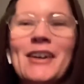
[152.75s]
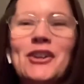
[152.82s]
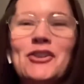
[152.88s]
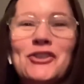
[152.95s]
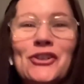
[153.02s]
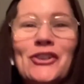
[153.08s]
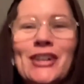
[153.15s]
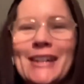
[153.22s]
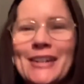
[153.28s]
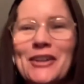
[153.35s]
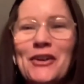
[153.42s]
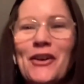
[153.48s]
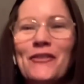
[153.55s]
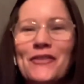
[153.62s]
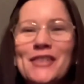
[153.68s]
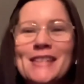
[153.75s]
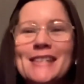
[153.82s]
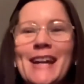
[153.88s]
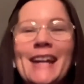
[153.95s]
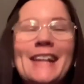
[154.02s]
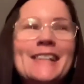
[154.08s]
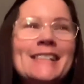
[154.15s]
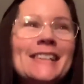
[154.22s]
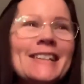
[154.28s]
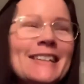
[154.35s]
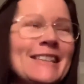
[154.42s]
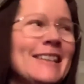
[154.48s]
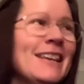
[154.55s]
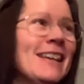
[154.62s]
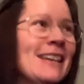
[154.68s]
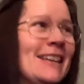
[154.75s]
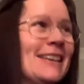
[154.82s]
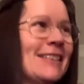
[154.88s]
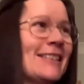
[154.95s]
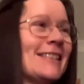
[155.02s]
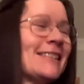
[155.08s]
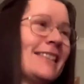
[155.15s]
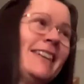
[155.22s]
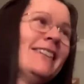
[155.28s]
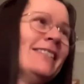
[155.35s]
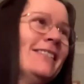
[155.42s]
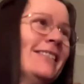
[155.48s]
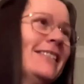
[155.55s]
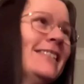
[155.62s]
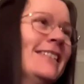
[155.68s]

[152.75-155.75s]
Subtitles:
during conversation still.